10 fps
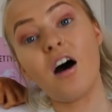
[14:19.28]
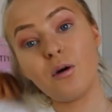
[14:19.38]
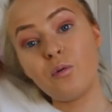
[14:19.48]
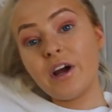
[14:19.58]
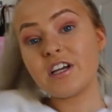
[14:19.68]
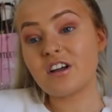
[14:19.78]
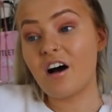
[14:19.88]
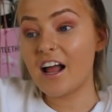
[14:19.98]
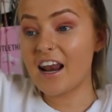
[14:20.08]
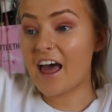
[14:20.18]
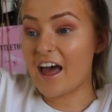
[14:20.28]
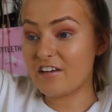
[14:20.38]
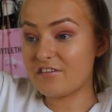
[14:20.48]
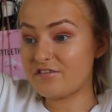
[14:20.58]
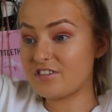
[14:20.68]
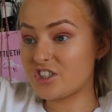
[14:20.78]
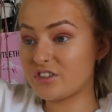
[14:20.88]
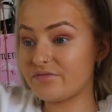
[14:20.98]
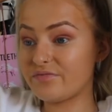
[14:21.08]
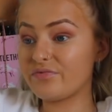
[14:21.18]
I wish I left
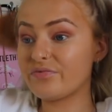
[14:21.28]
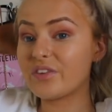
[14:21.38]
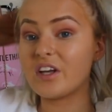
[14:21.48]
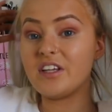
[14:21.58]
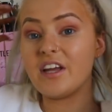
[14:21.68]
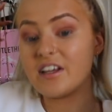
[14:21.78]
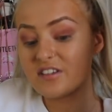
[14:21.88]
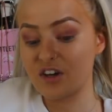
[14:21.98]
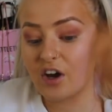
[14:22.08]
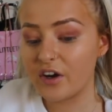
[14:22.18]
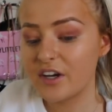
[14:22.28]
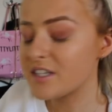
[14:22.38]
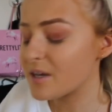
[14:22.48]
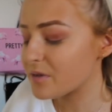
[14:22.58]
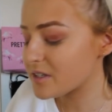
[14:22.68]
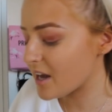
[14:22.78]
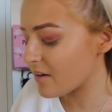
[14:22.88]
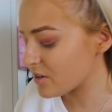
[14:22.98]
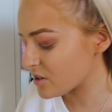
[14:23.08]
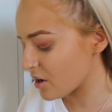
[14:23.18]
years ago because it was
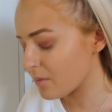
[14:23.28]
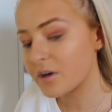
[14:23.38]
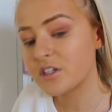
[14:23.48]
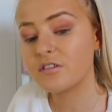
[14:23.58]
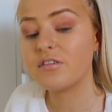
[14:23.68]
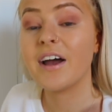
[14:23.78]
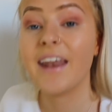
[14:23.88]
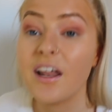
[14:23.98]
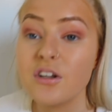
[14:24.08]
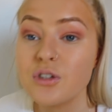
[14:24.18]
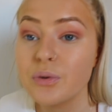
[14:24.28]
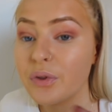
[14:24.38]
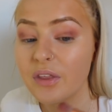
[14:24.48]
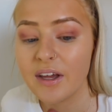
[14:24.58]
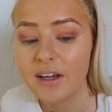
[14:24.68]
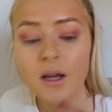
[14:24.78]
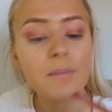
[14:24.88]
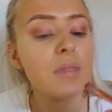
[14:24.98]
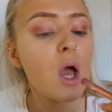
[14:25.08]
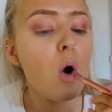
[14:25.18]
never so much a financial thing.
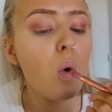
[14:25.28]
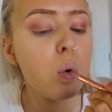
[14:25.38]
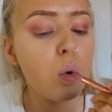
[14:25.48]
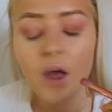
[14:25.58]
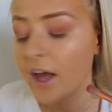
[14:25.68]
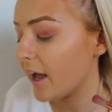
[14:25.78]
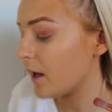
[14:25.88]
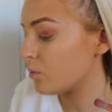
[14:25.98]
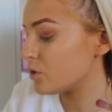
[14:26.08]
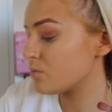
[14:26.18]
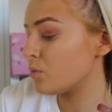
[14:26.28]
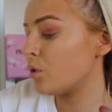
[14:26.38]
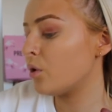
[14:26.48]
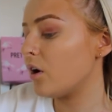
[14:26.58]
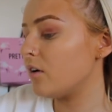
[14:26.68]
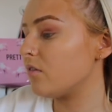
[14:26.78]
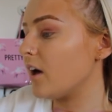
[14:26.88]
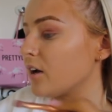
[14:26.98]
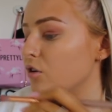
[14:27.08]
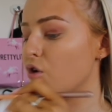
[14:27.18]
It was more of
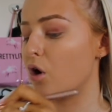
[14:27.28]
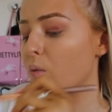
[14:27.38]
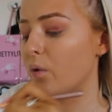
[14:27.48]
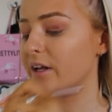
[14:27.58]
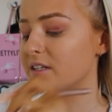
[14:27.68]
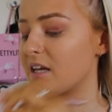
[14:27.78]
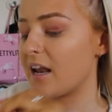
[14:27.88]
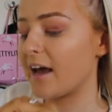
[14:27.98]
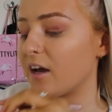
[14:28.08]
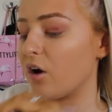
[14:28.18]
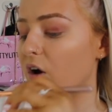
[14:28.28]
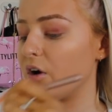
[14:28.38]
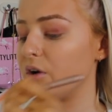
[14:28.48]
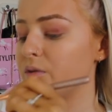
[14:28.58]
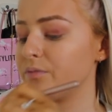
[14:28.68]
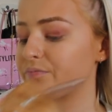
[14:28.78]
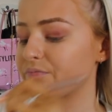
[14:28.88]
like not wanting to let go